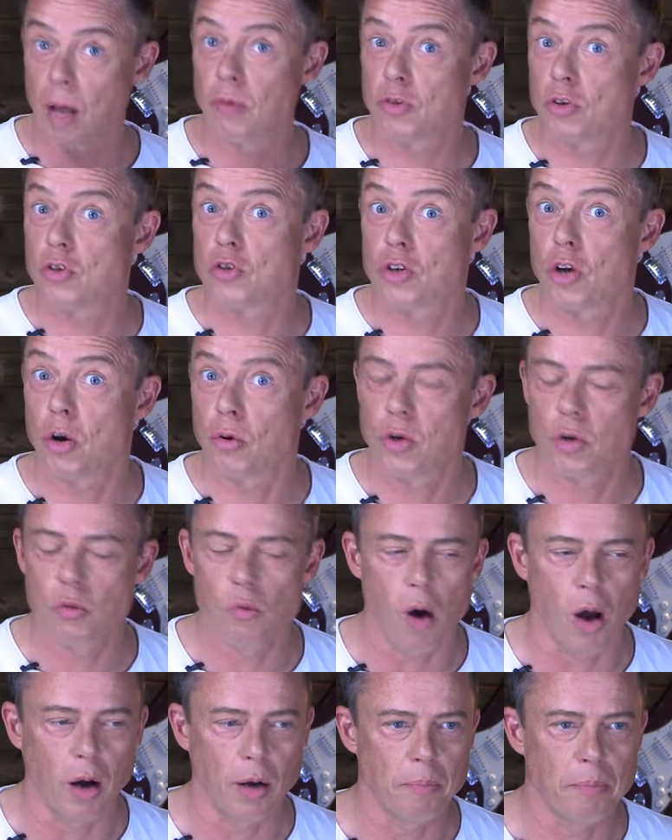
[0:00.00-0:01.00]
I'll just show you
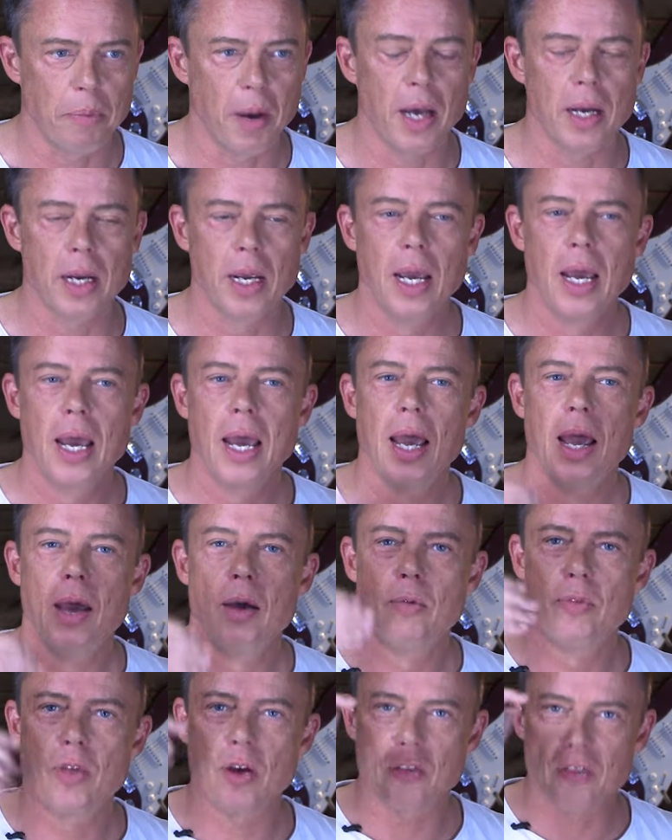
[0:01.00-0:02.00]
one. But
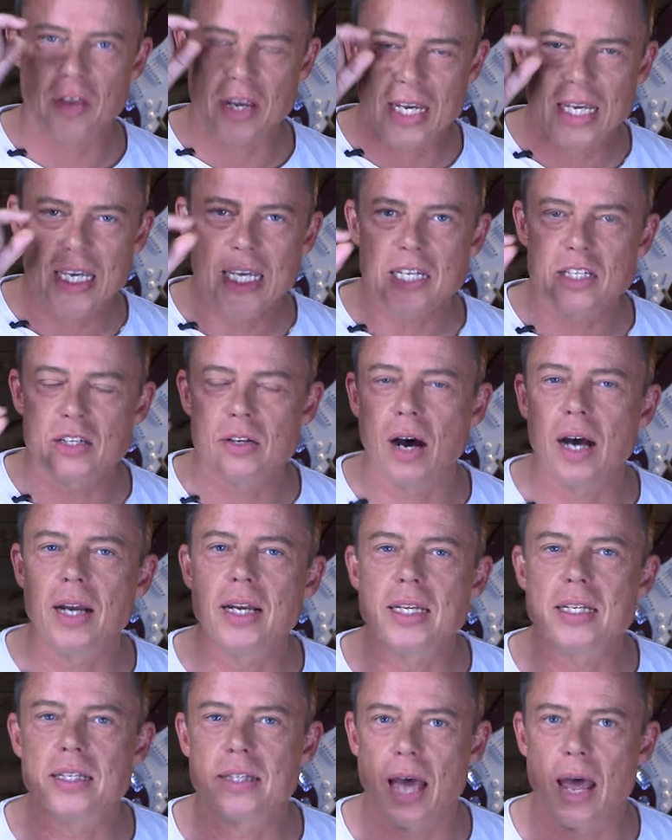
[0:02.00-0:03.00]
the key is to
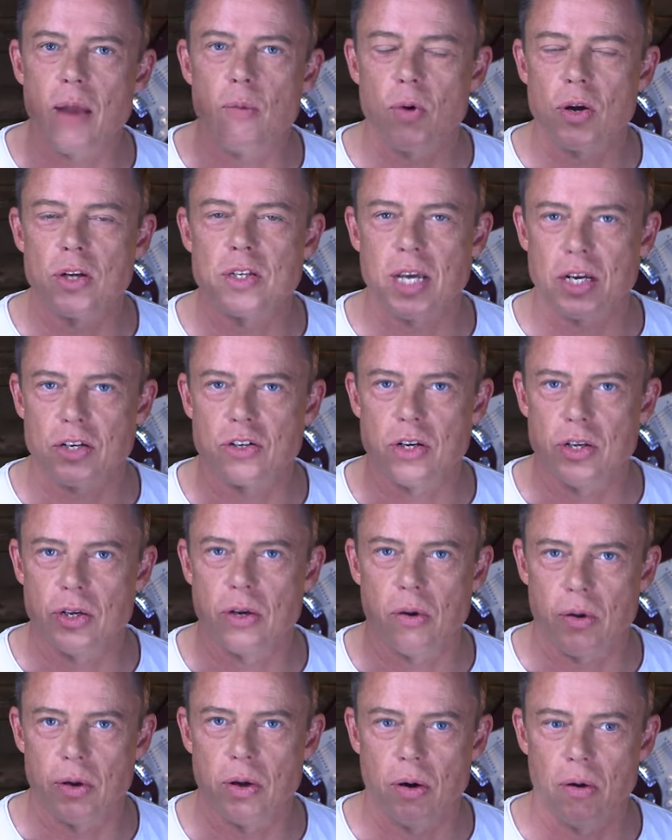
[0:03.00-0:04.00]
understand what is actually
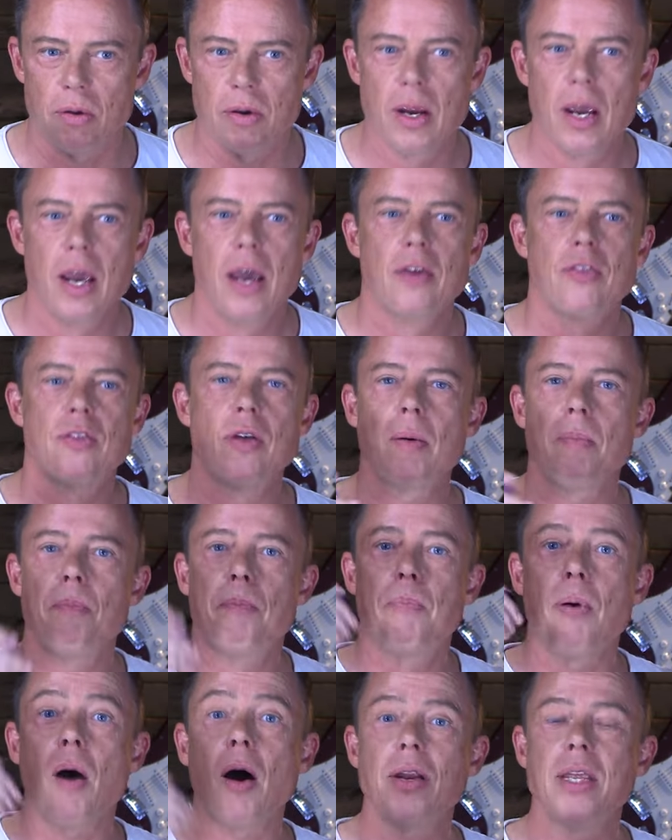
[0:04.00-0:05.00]
going on. The
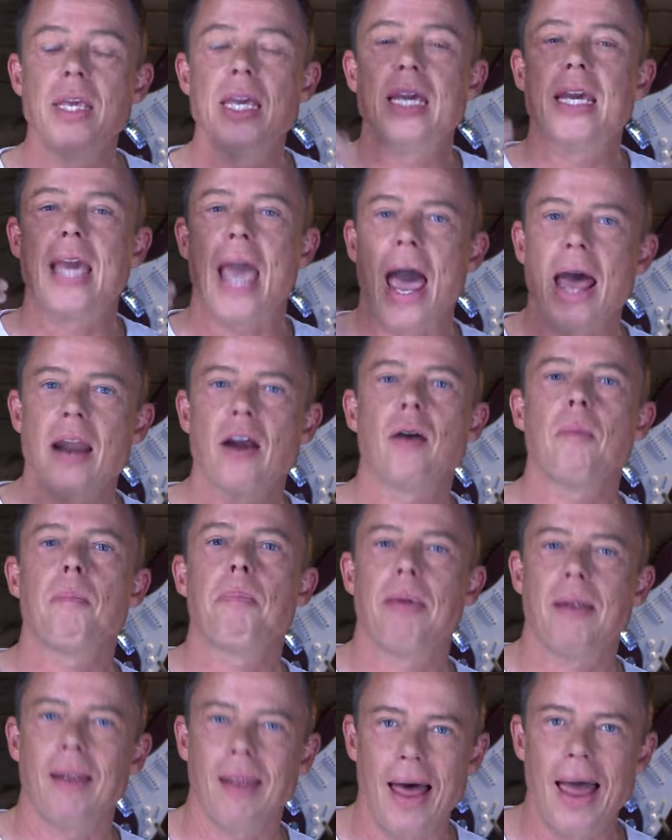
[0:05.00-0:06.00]
body cannot
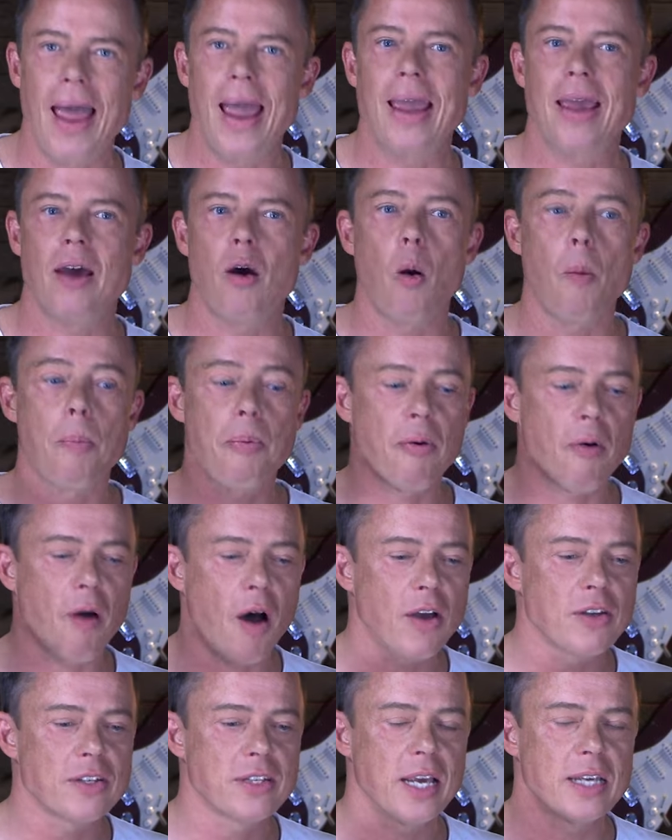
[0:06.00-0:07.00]
play or
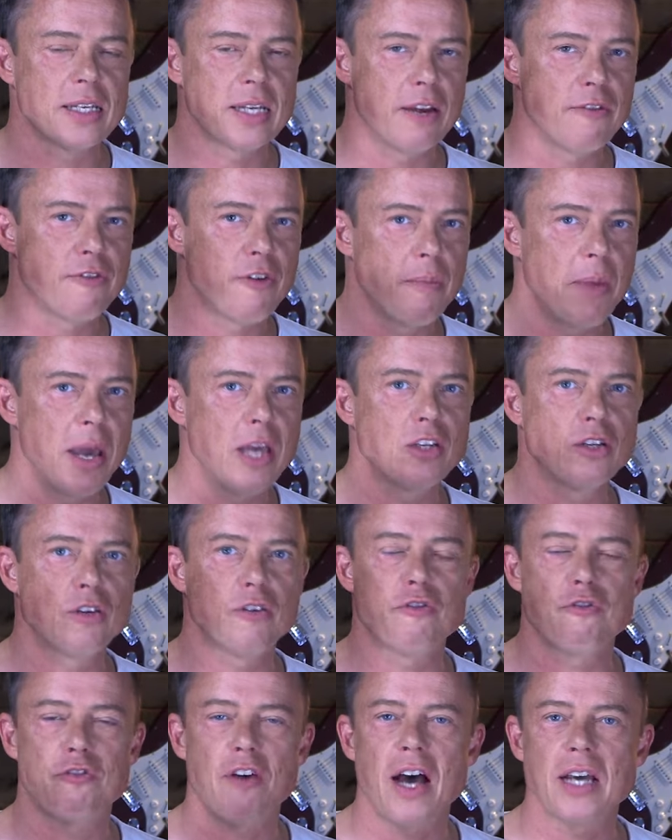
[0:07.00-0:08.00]
process
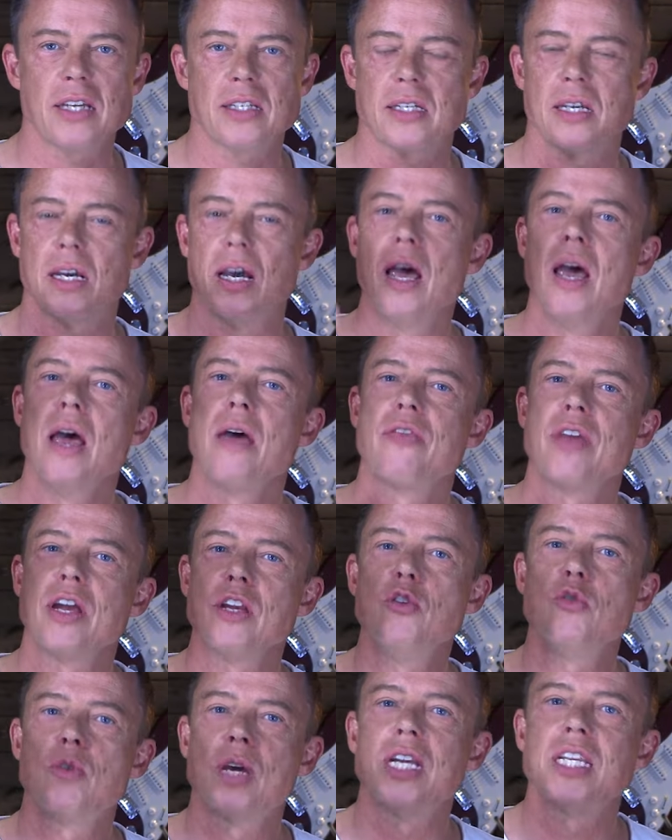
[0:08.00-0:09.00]
information faster
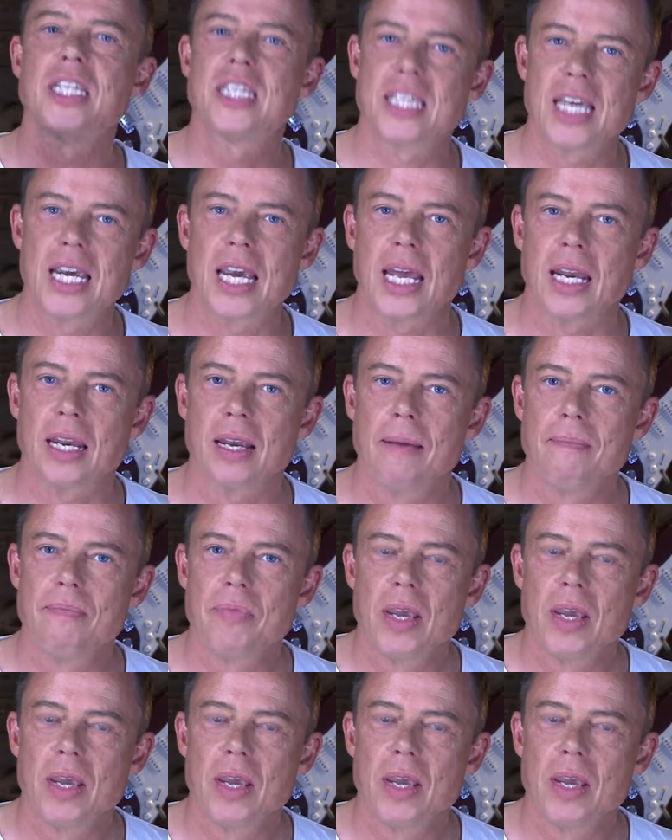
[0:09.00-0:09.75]
than you can sing it.